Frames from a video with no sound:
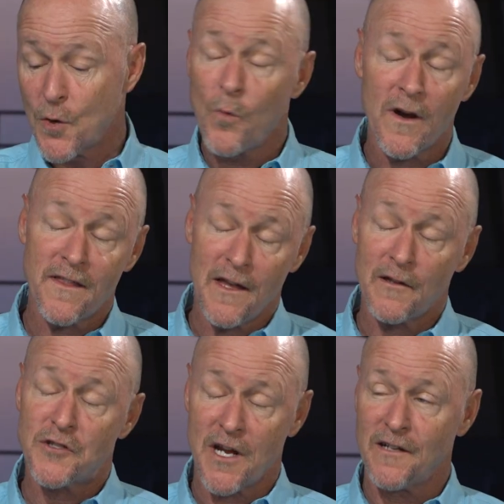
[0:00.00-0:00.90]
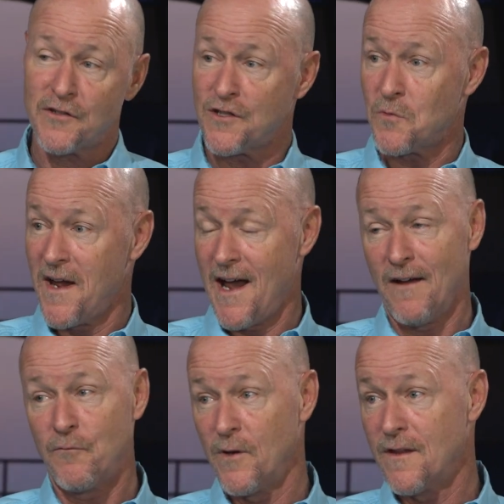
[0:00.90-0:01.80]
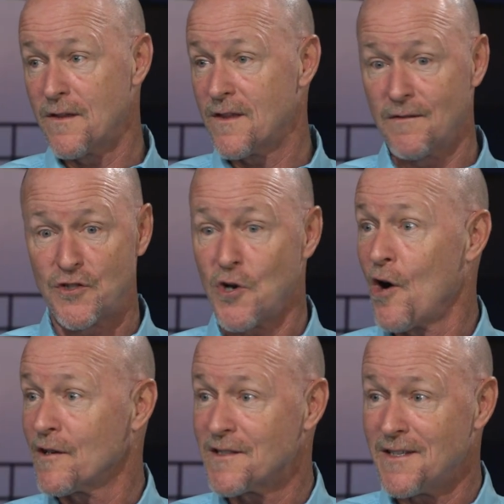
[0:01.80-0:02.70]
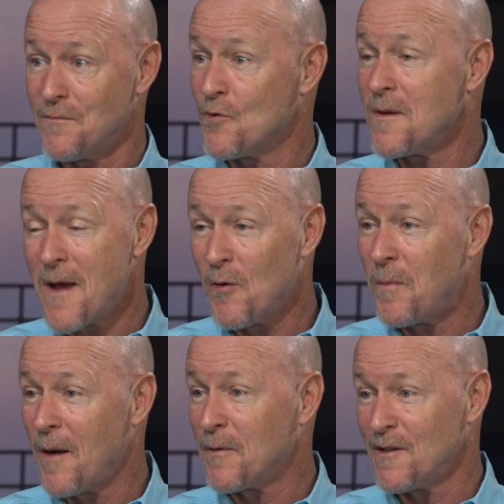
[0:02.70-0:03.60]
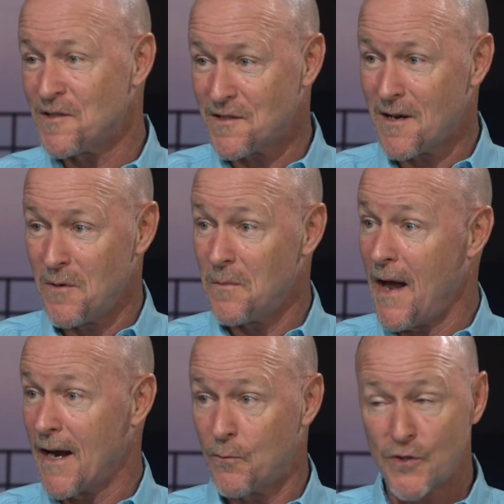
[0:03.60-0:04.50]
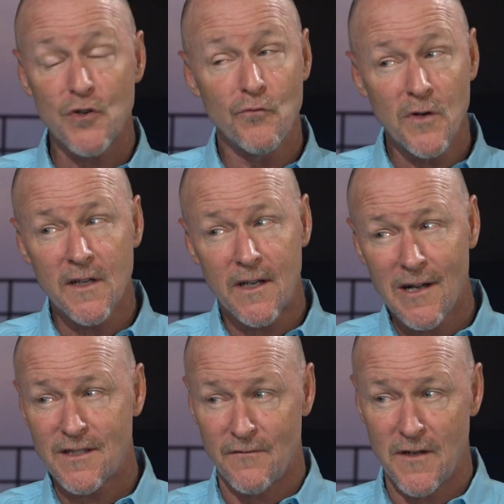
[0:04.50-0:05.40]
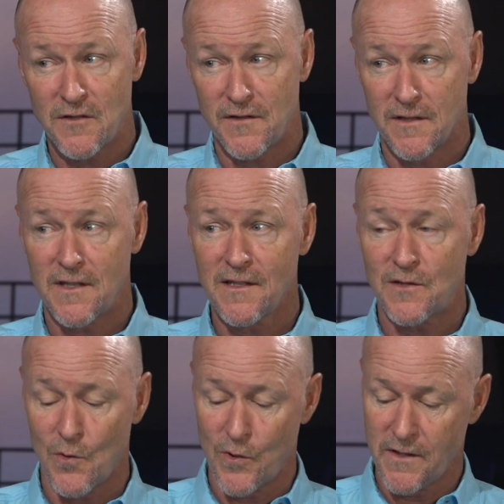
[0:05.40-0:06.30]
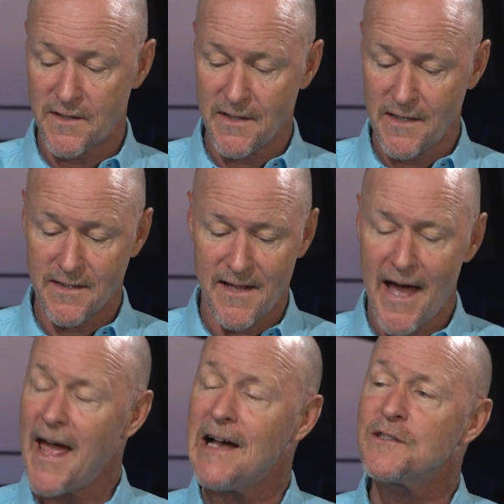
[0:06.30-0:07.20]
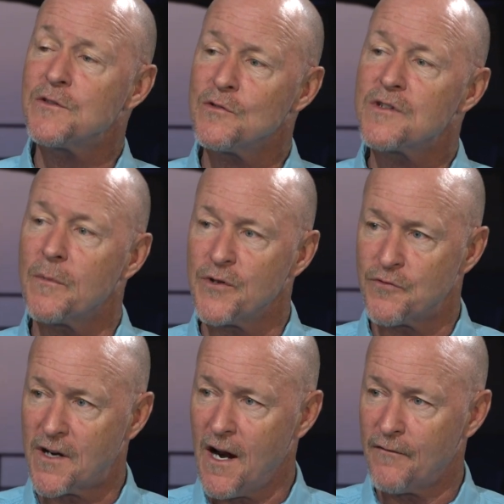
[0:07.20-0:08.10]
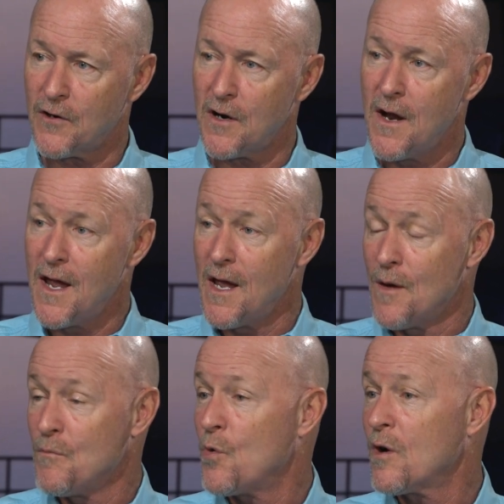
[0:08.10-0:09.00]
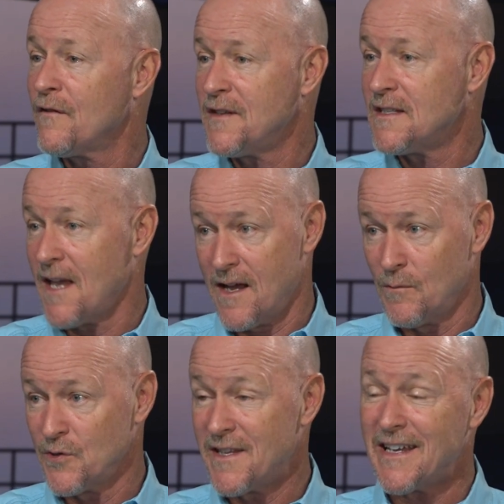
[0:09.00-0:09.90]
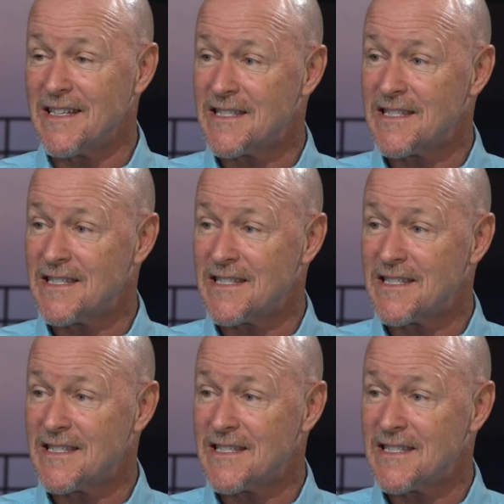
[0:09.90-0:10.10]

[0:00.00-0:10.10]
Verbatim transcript: one of the other challenges we have with sharks and marine mammal populations coming back, which are really conservation success stories, is that as those numbers recover, more of these animals that get